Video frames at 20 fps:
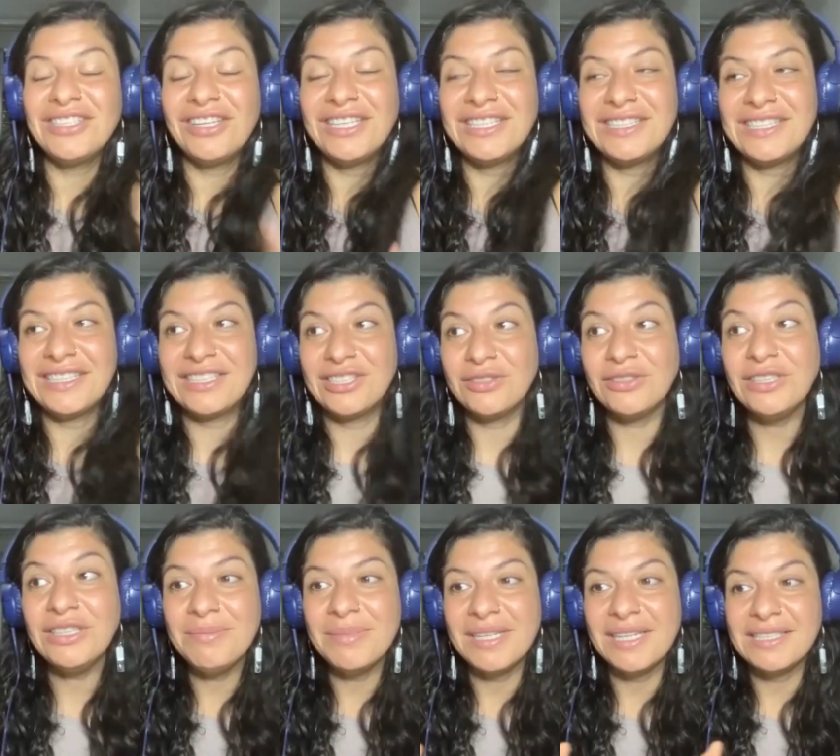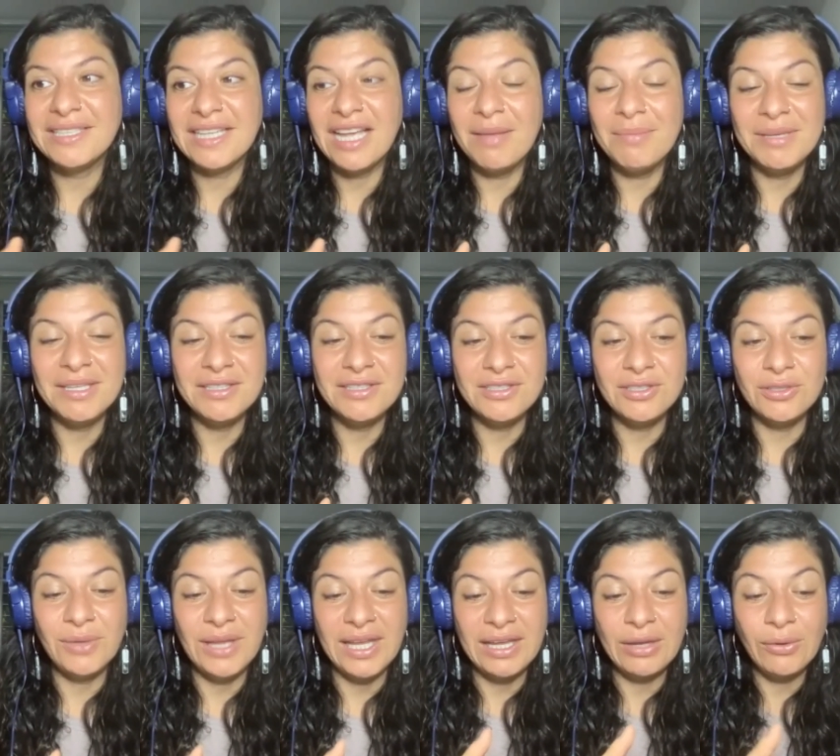not as extreme, but it's coming
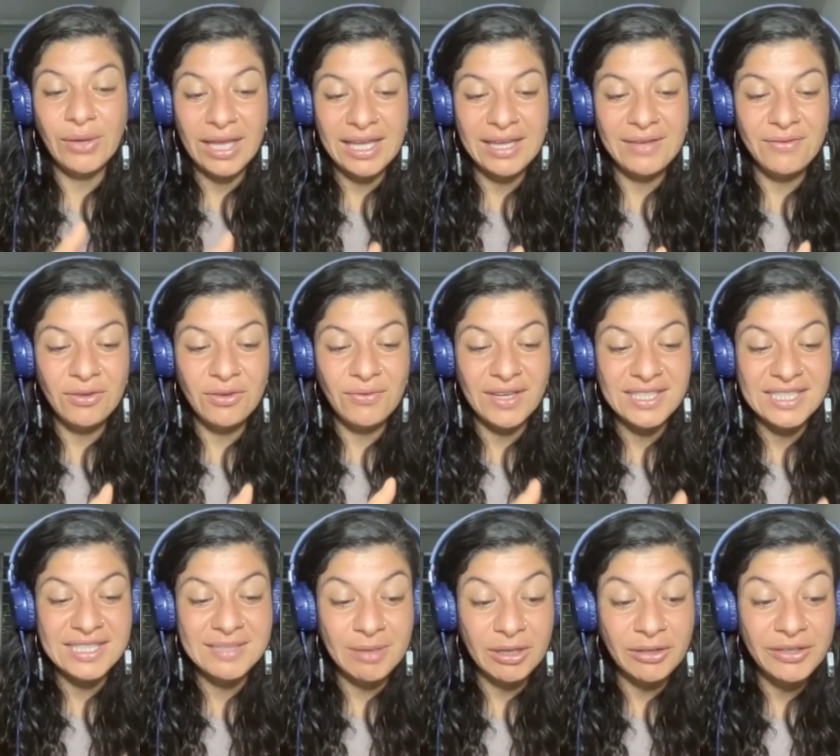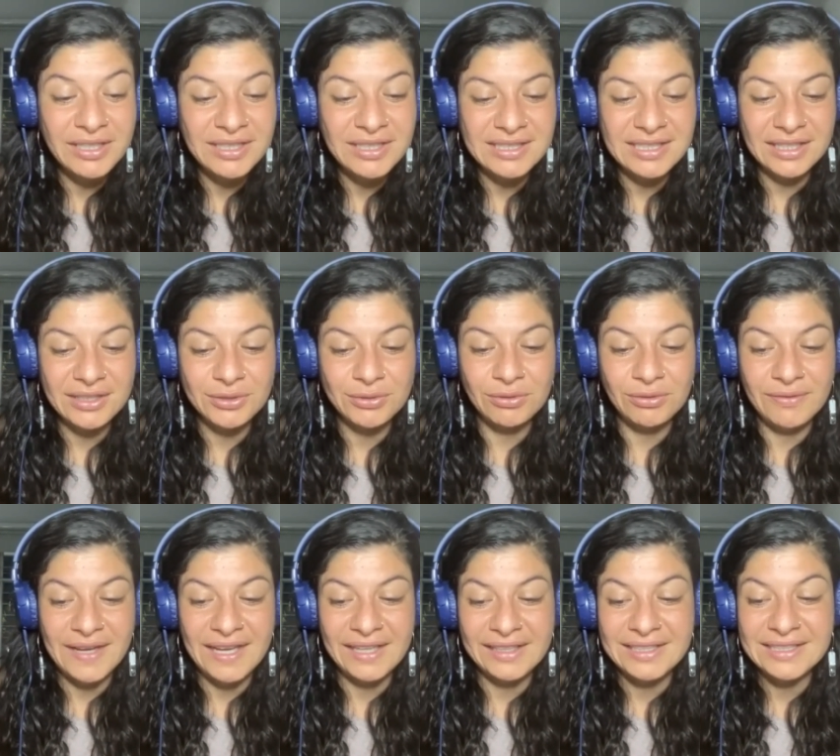to like, okay, if you've experienced sexual
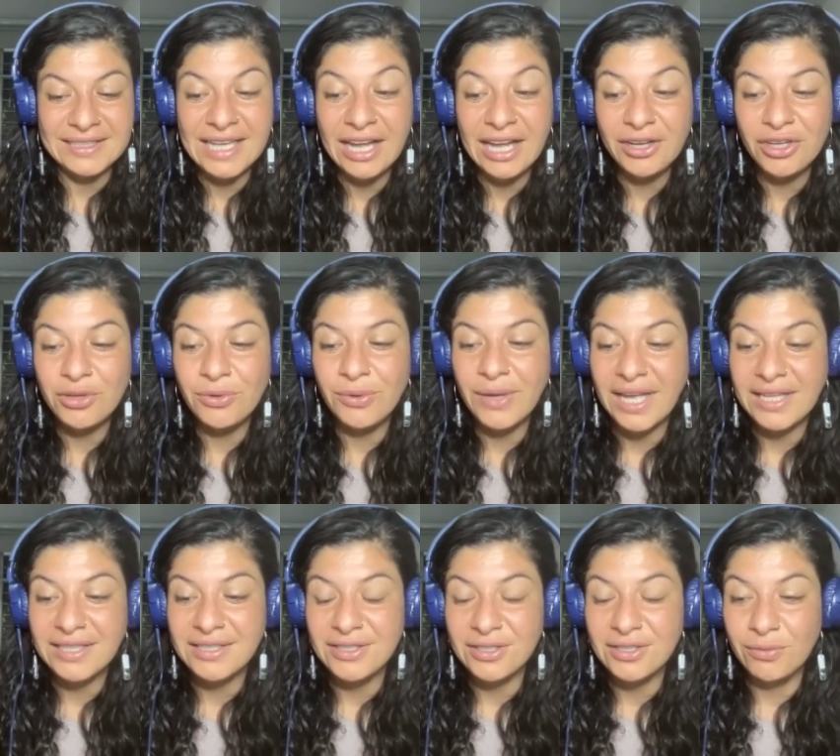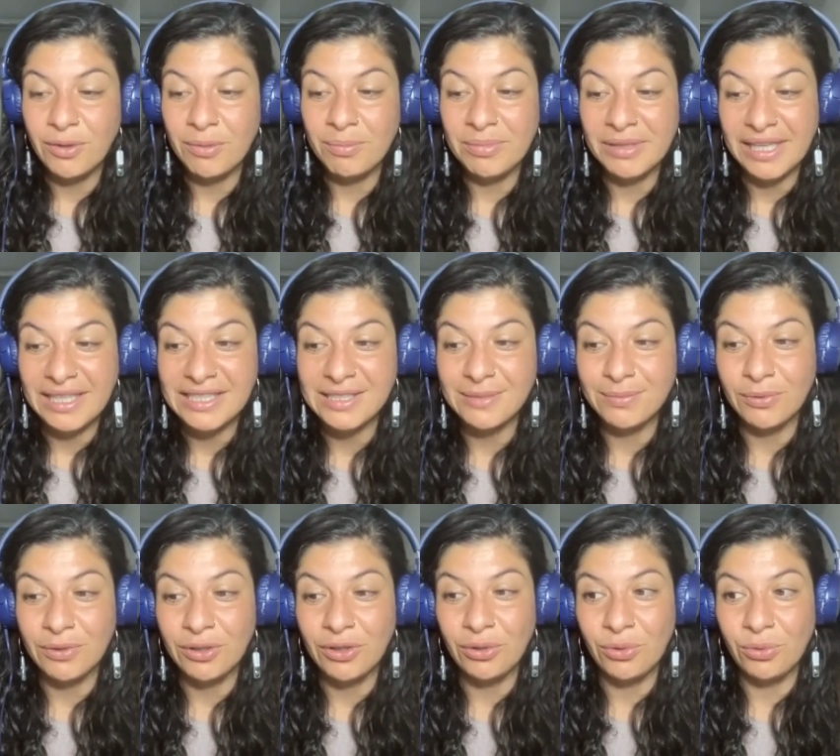violence, how do you get to a place
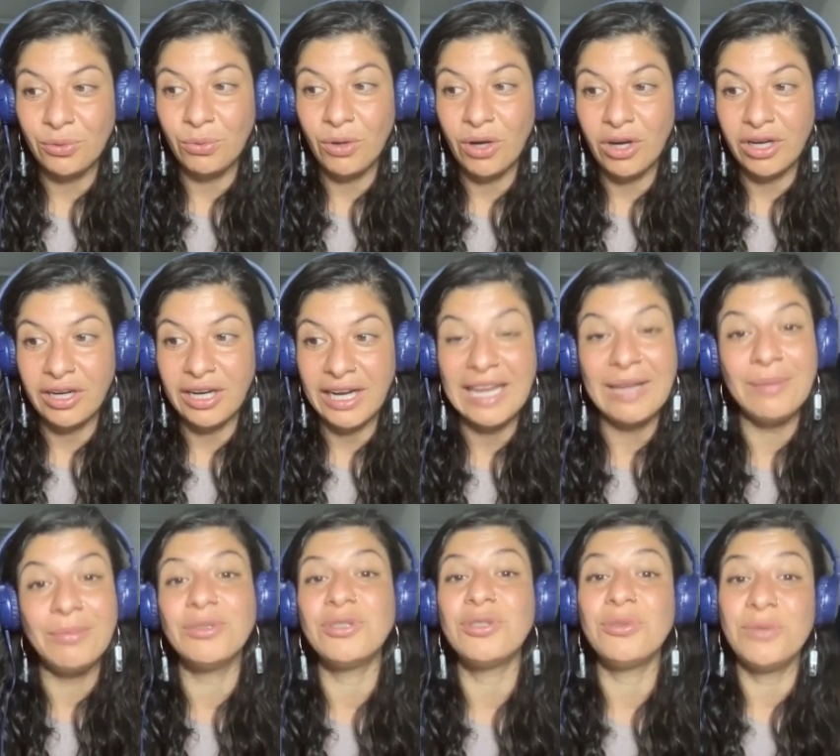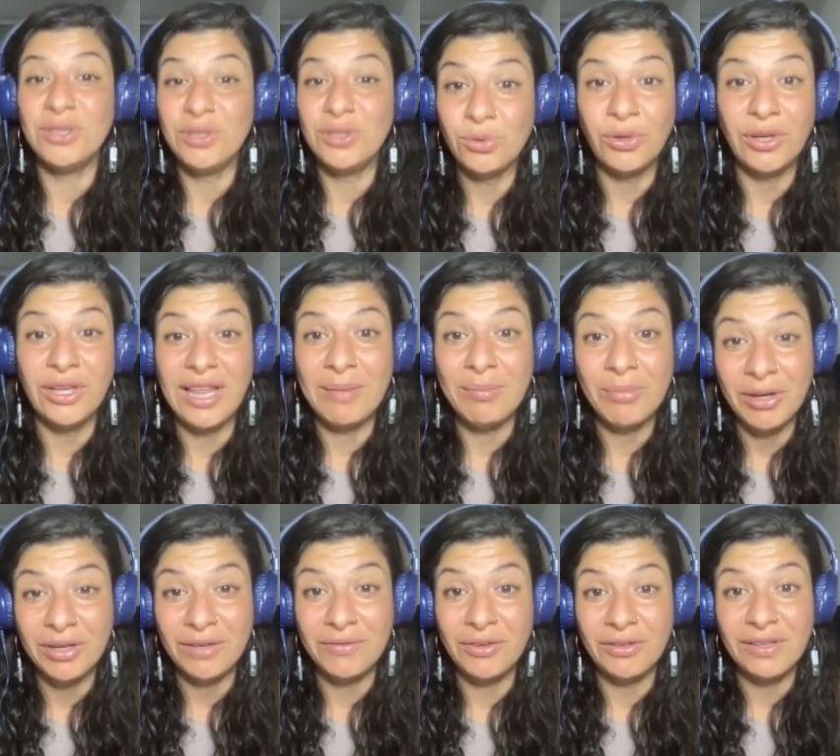where you are able to enjoy that
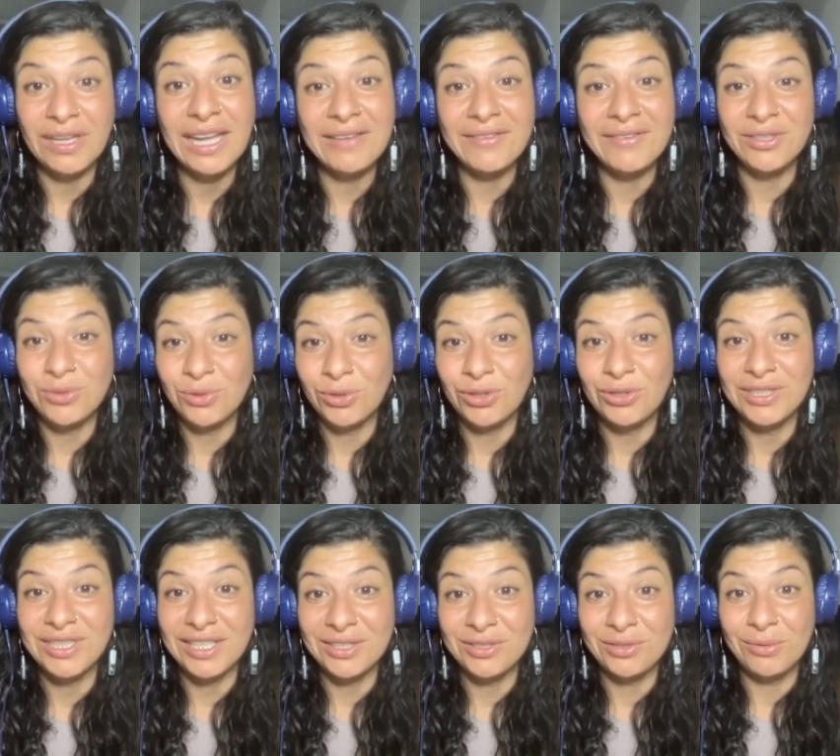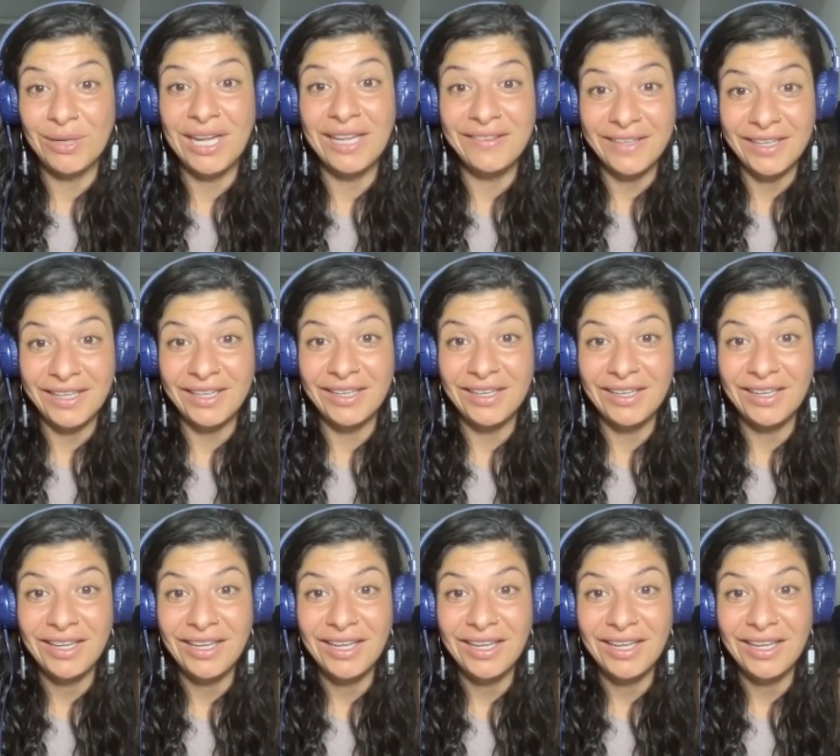part of your life, enjoy your sexuality?